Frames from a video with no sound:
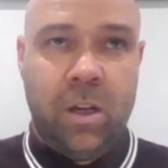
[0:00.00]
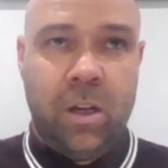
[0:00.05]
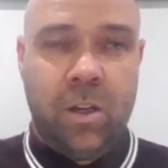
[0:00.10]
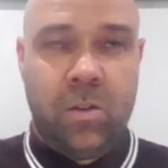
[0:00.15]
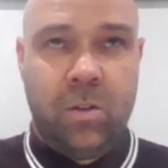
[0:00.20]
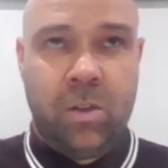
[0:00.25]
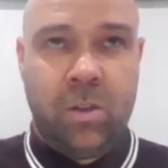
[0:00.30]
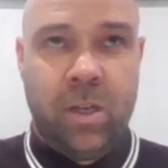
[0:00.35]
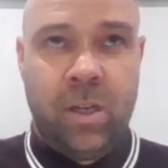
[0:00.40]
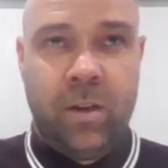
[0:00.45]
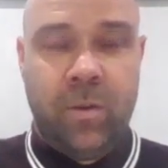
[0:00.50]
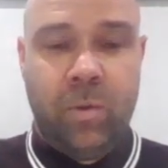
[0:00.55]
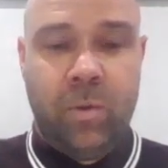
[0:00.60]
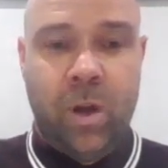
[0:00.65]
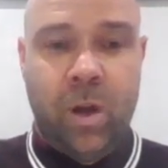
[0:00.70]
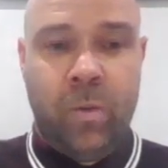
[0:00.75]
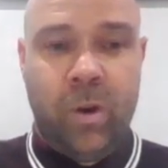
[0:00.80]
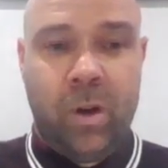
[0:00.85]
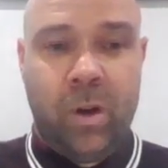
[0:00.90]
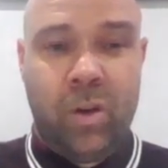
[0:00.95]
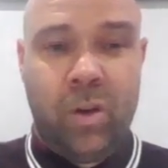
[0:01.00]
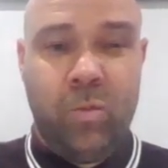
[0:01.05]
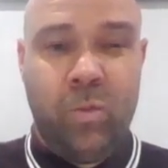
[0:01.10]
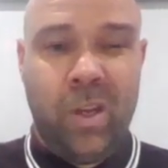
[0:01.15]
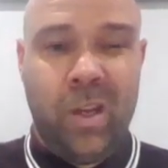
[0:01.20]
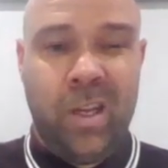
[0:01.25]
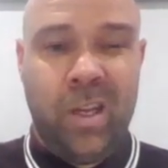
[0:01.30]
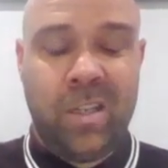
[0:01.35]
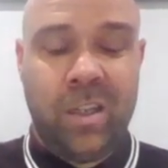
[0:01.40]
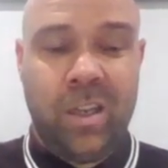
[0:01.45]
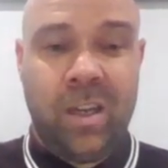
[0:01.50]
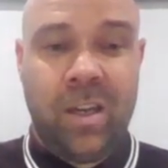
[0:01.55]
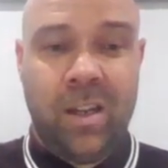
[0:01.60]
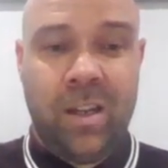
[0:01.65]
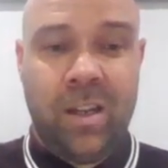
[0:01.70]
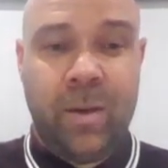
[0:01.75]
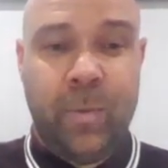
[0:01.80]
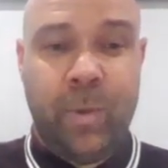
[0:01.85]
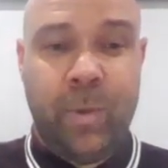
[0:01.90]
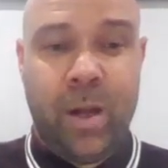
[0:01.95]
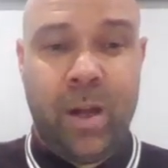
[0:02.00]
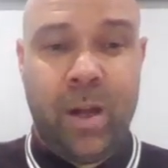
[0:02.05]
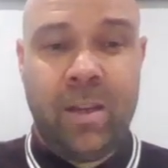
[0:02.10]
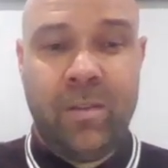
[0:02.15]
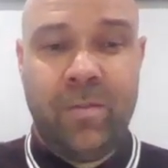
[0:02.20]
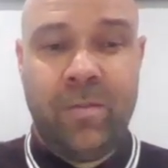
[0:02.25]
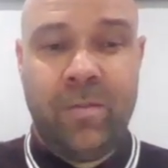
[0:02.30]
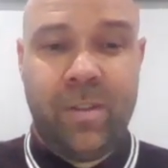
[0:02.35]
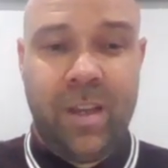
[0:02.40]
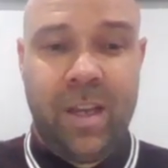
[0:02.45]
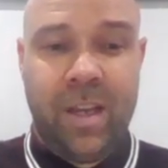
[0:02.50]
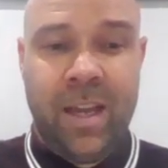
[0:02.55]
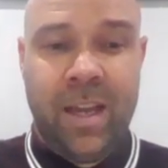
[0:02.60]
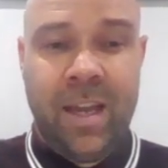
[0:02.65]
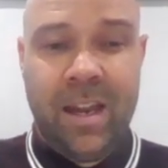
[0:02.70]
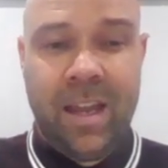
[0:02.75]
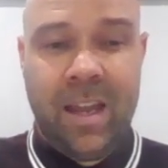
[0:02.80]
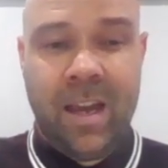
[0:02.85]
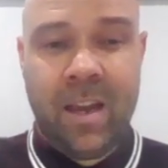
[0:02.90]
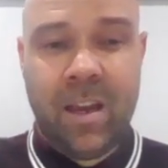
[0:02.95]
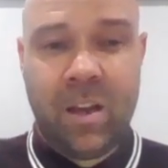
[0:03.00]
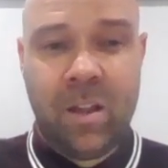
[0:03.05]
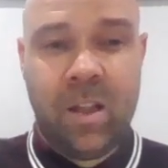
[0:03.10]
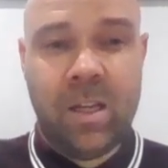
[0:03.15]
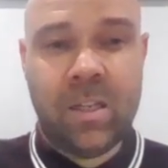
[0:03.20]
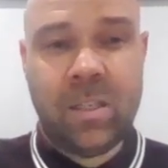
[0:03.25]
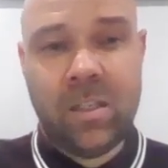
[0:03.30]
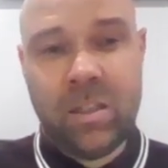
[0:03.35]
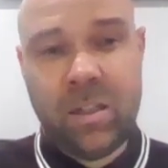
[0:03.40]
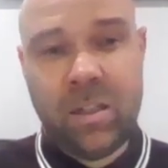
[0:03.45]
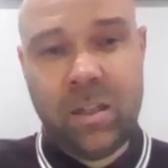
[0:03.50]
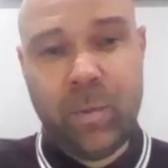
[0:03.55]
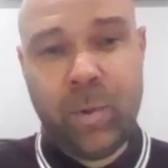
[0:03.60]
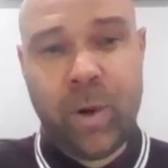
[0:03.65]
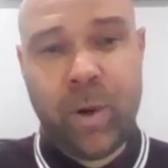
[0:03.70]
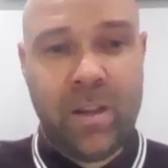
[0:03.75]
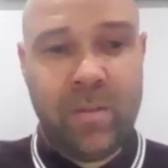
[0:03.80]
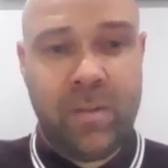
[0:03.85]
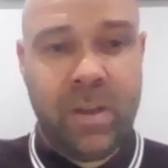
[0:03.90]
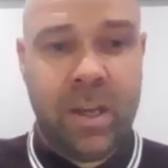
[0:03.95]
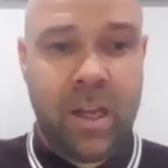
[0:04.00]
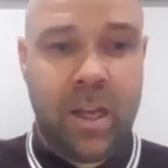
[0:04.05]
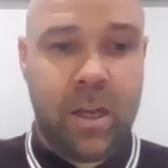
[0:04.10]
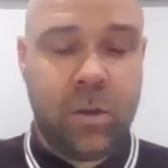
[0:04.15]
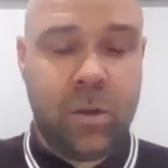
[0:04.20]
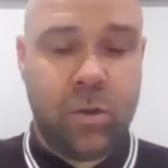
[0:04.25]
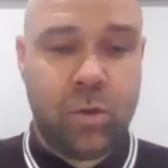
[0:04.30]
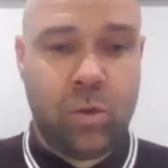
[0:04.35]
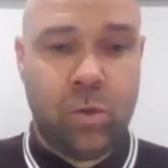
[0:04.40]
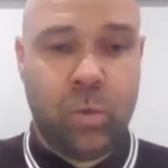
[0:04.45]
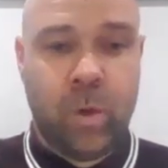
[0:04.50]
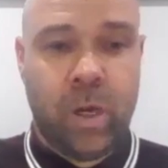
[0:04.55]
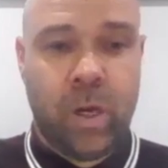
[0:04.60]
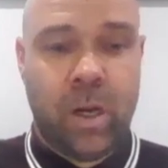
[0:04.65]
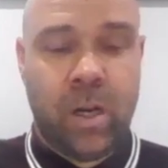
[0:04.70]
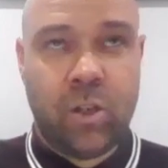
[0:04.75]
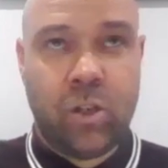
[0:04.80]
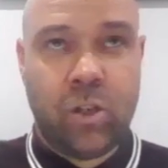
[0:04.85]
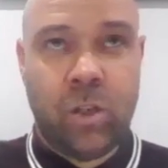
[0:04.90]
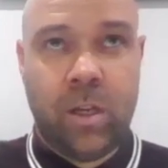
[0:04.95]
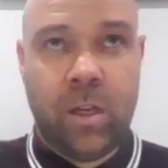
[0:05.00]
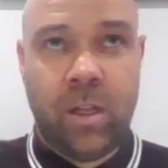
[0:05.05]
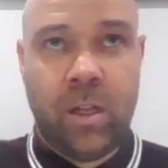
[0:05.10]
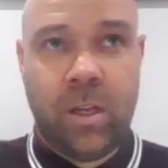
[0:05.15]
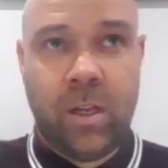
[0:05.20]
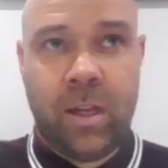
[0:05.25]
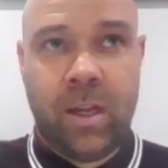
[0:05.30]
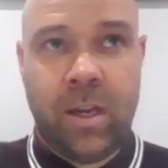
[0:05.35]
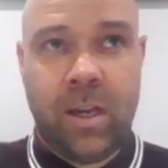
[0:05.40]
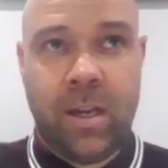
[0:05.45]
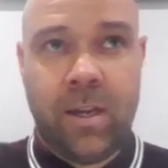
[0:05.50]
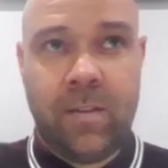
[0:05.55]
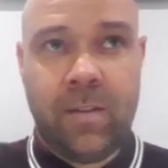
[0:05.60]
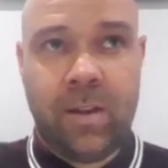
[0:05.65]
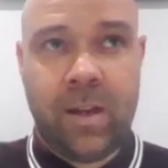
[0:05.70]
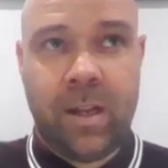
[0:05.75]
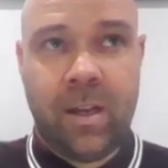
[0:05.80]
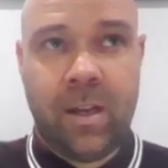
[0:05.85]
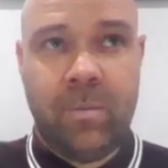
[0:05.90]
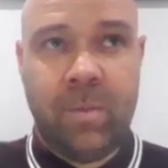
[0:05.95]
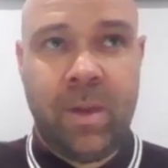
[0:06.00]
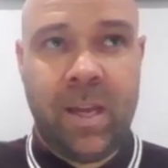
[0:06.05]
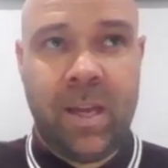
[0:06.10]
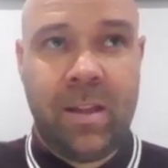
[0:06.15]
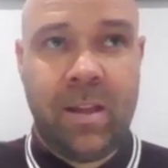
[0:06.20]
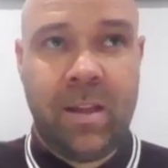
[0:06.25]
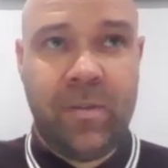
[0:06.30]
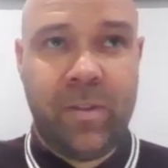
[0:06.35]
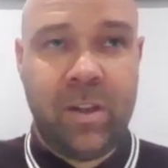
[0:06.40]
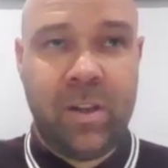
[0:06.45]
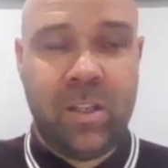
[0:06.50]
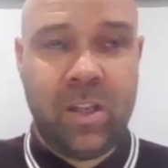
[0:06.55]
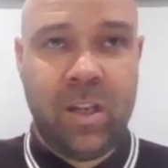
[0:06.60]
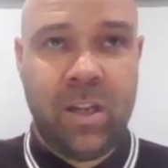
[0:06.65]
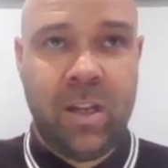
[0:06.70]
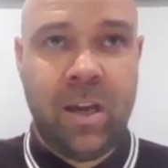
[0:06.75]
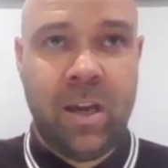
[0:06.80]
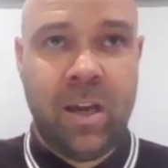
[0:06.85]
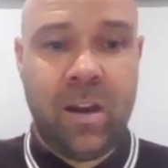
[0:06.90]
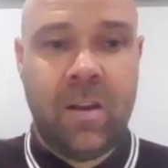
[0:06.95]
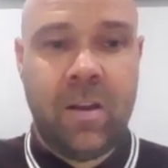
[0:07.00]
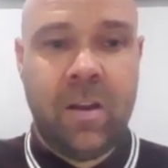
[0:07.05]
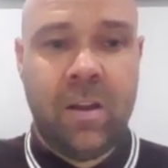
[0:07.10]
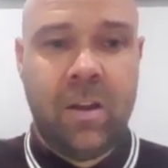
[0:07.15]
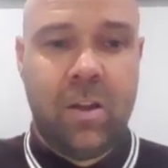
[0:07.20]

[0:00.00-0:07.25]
because our community is like in a deprived area, classed as a deprived area. So we're actually like trying to make a difference in there.